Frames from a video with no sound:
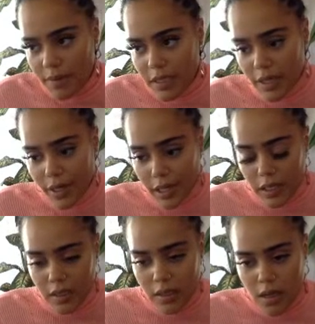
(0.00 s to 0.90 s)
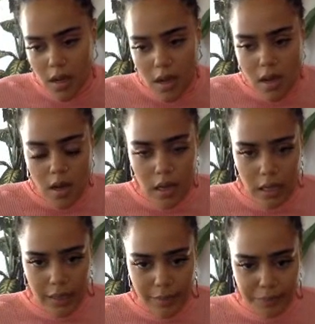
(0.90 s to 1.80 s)
series,
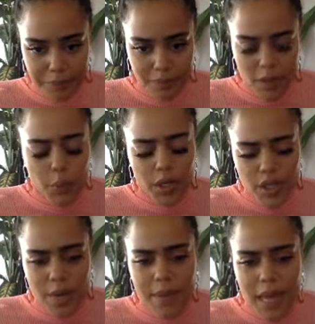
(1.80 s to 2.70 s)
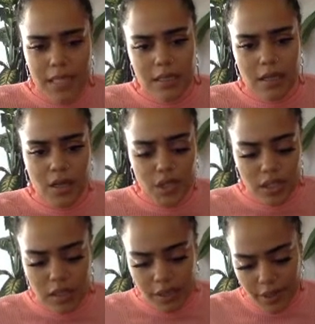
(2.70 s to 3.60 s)
workshop and discussion
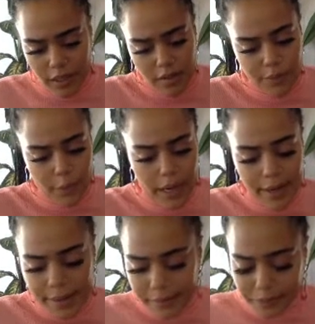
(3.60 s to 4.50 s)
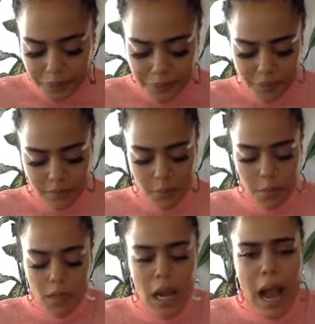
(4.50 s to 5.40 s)
series, where
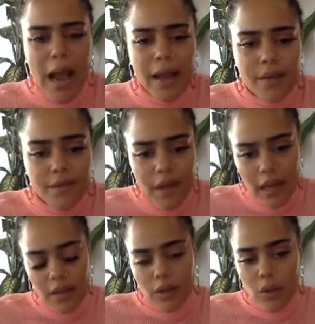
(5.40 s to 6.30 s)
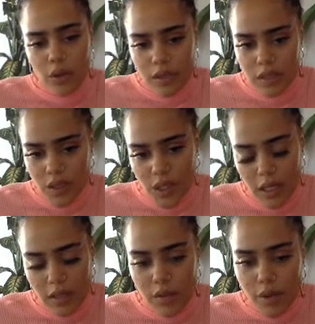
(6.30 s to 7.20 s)
I invite local
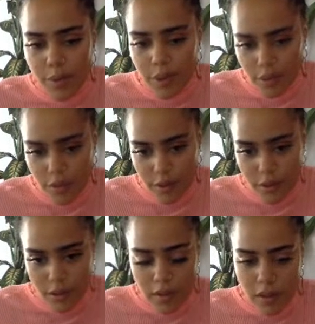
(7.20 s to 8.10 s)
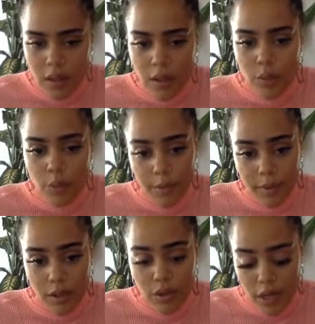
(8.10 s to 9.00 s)
DJs or producers,
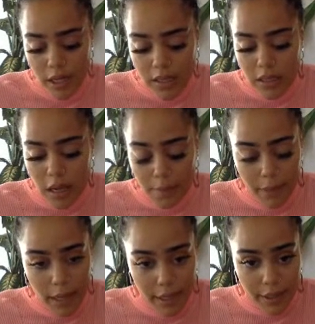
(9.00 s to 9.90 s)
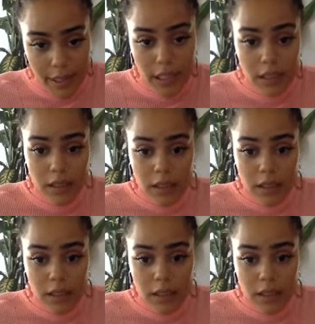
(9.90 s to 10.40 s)
women, trans, and non-binary,